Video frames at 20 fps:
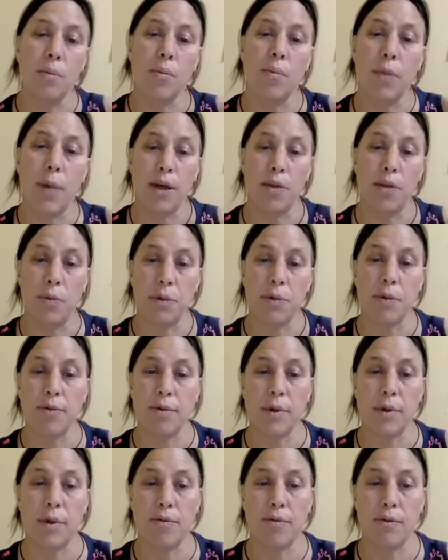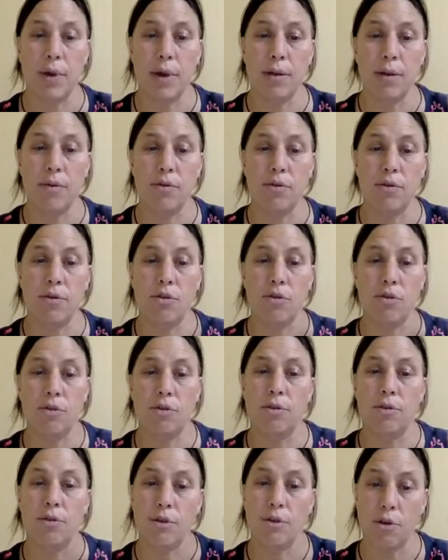aspects of the event due to
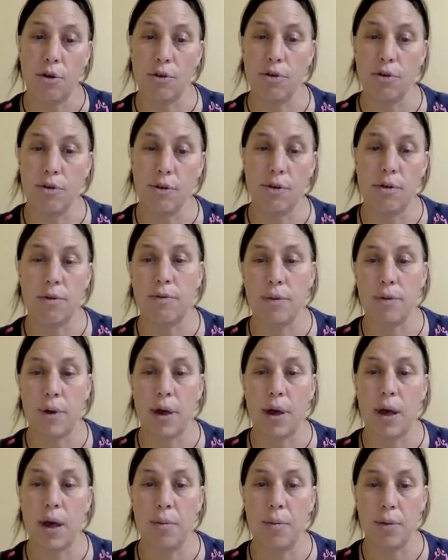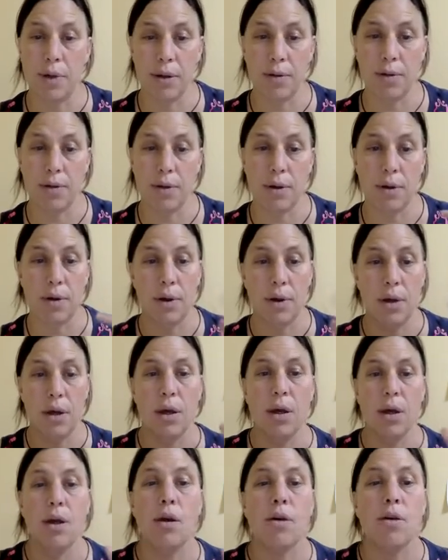dissociative amnesia.
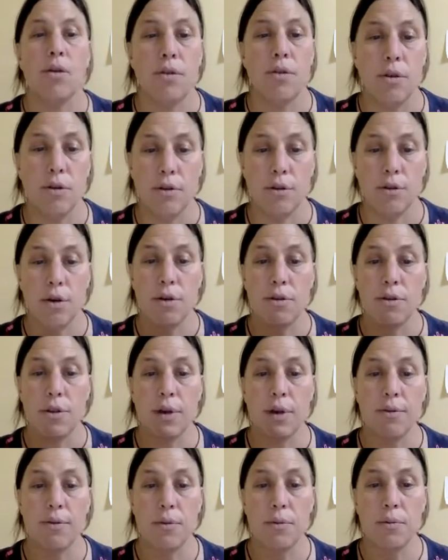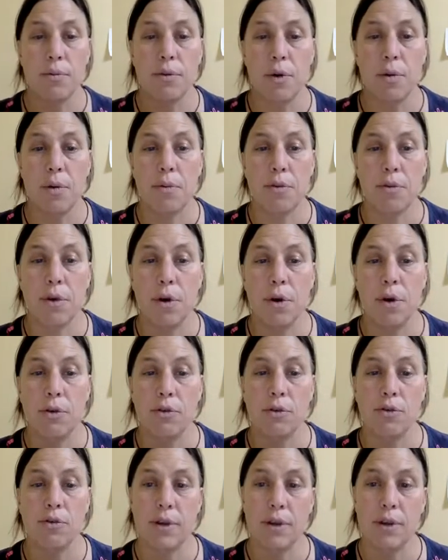So dissociative symptoms go
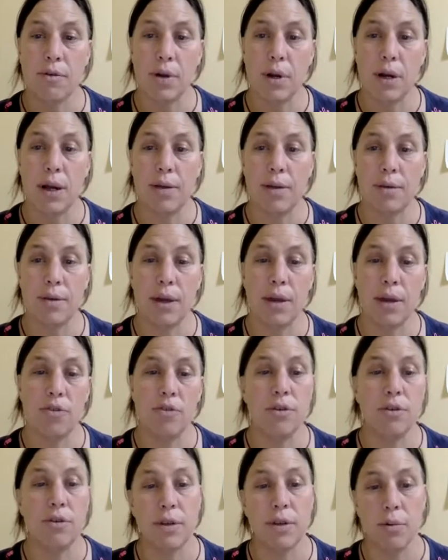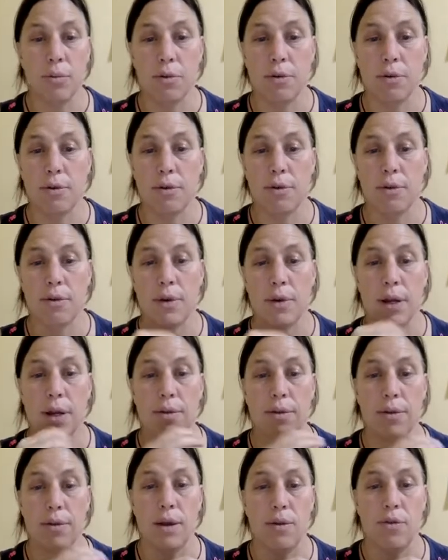into derealization and
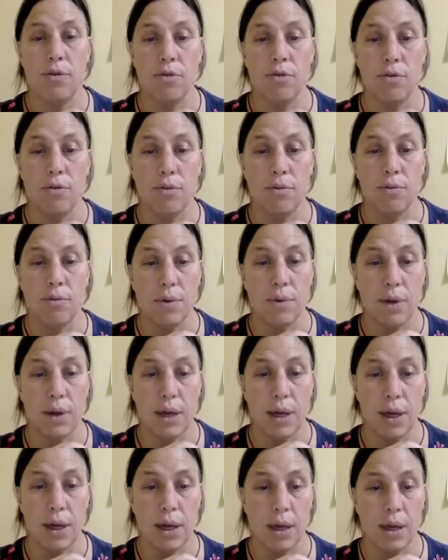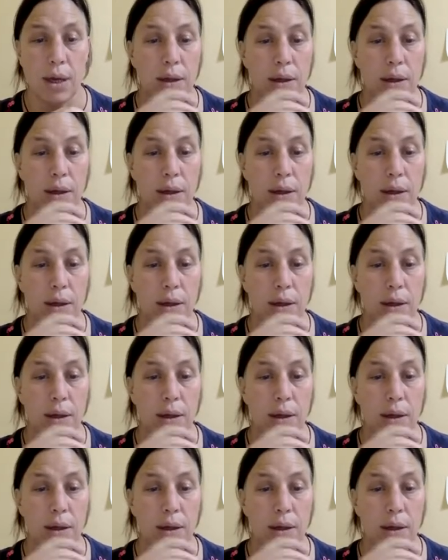depersonalization. Okay.